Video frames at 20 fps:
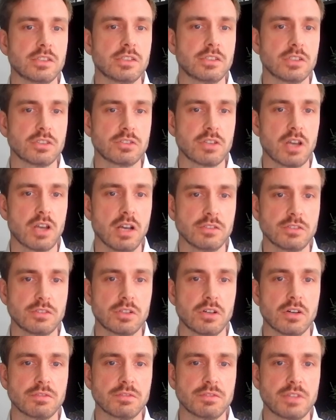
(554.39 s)
the disaster
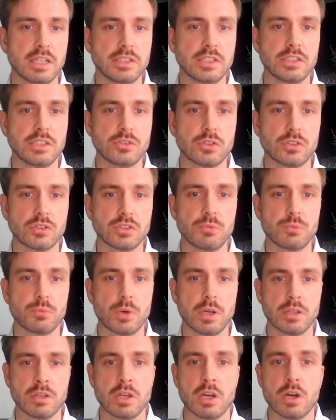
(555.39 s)
of
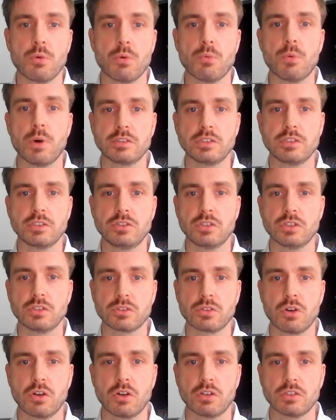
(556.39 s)
1931 wasn't
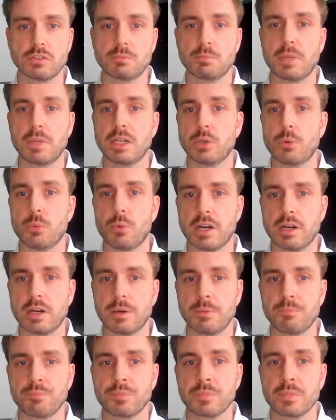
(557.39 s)
just caused by the weather.
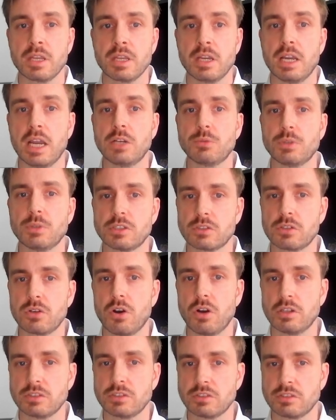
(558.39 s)
It was
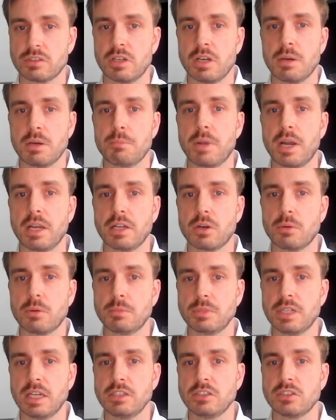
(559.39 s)
caused by a
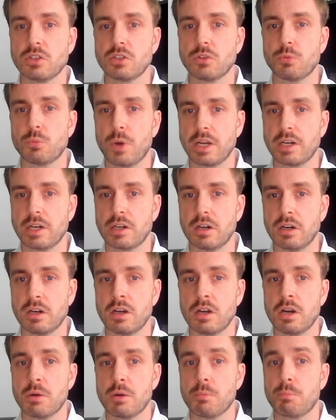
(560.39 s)
combination of weather,
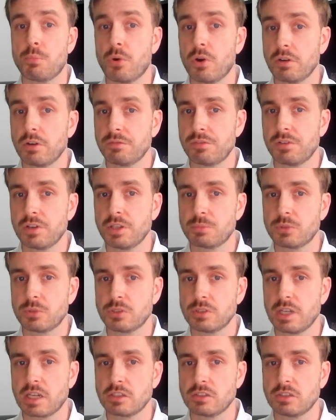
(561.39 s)
poor flood
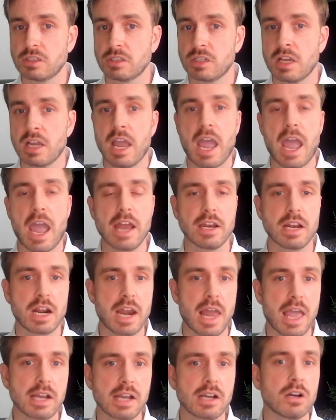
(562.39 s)
protection, and a
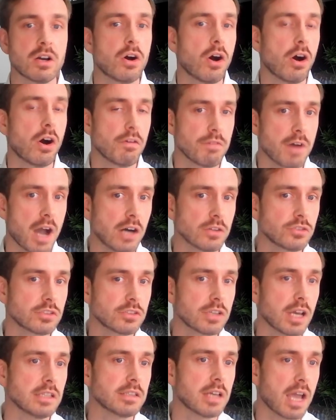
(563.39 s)
lack of
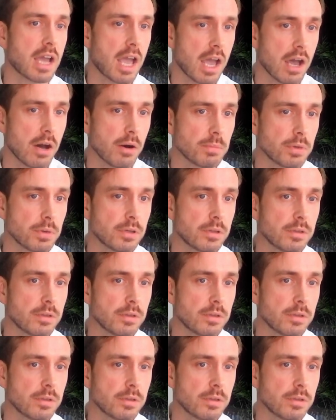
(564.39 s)
outside help.